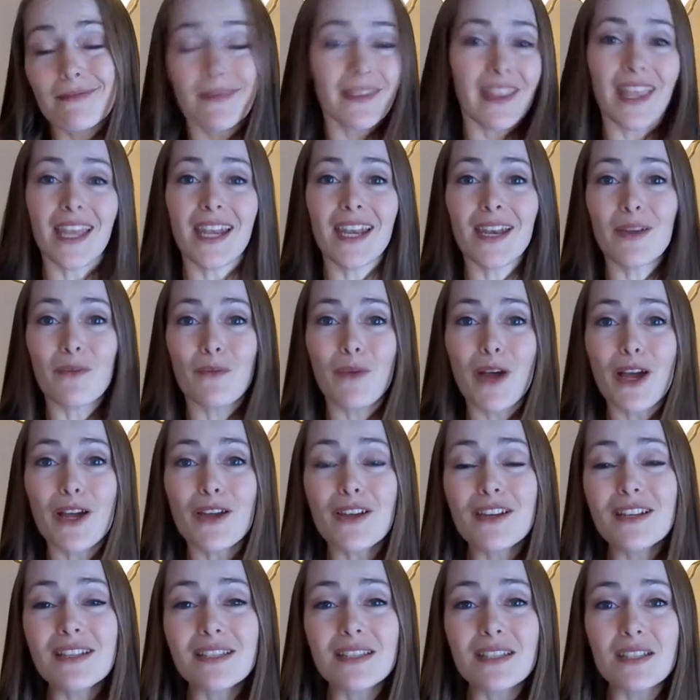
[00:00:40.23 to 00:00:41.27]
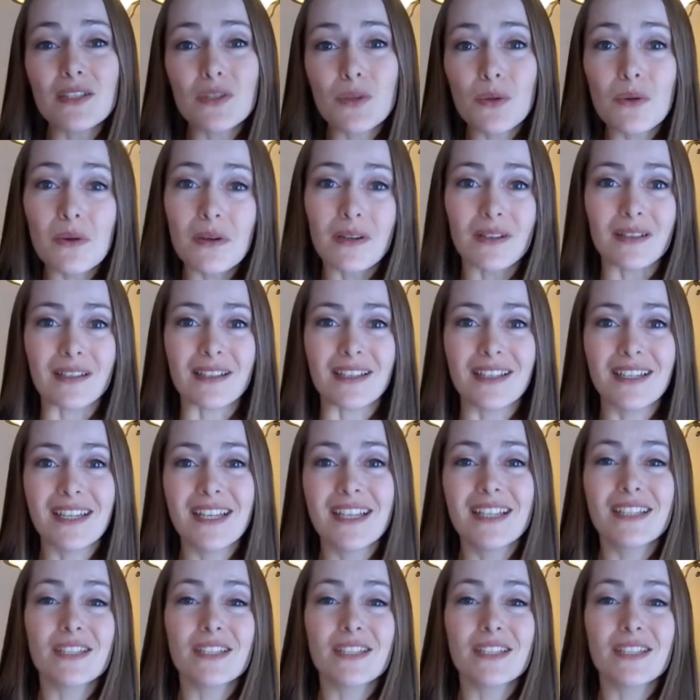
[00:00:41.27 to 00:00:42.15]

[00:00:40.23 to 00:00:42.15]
then what good is the tool?